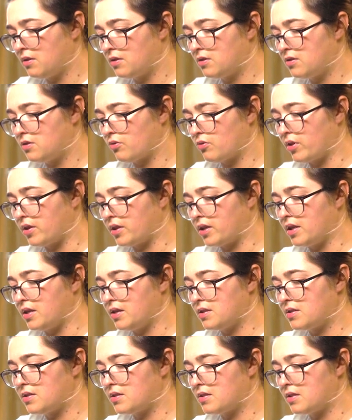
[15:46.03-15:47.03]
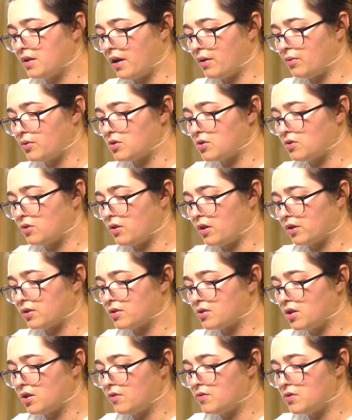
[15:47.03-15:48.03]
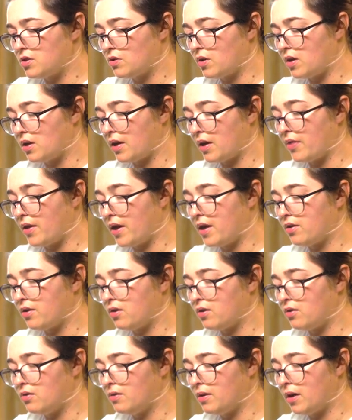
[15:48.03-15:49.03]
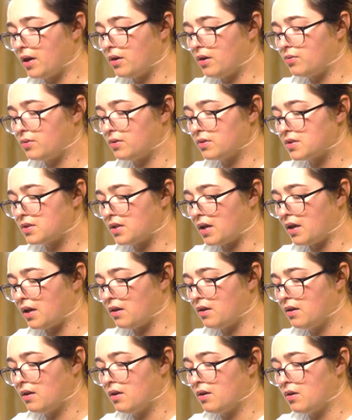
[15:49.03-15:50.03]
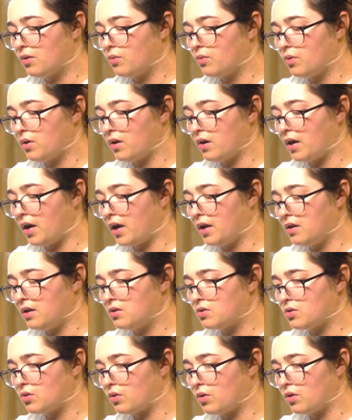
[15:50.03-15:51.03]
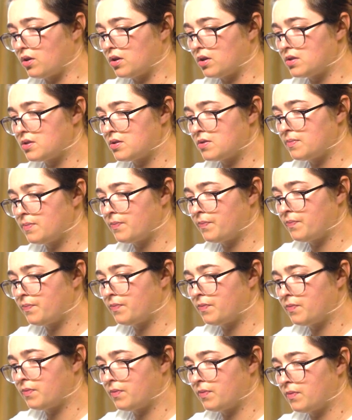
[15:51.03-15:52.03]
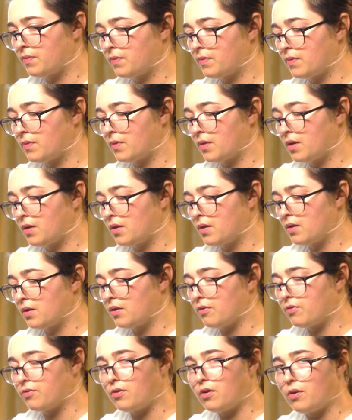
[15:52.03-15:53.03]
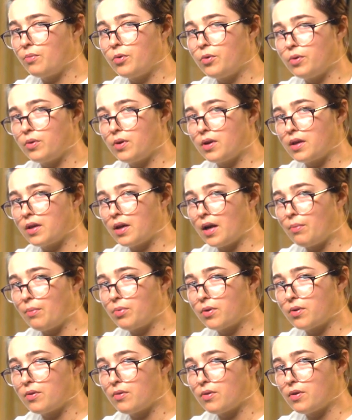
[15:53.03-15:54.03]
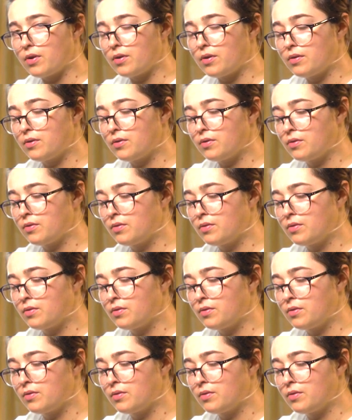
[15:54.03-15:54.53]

to release that which no longer serves you. And on that note, I will say we are headed towards the full moon in Capricorn.